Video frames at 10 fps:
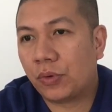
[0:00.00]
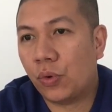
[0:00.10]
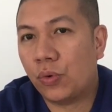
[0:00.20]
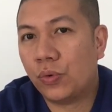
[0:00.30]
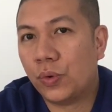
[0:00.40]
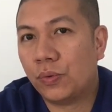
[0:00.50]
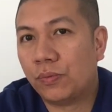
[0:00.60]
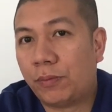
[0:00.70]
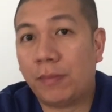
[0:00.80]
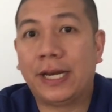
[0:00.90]
kung
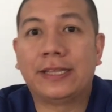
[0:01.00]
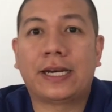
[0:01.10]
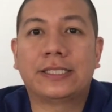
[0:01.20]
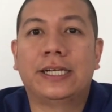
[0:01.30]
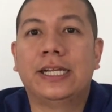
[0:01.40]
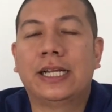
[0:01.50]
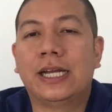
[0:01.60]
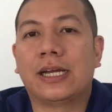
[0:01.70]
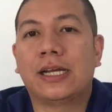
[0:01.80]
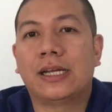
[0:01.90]
permanent resident
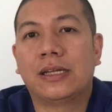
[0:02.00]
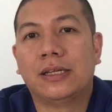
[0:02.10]
ka na,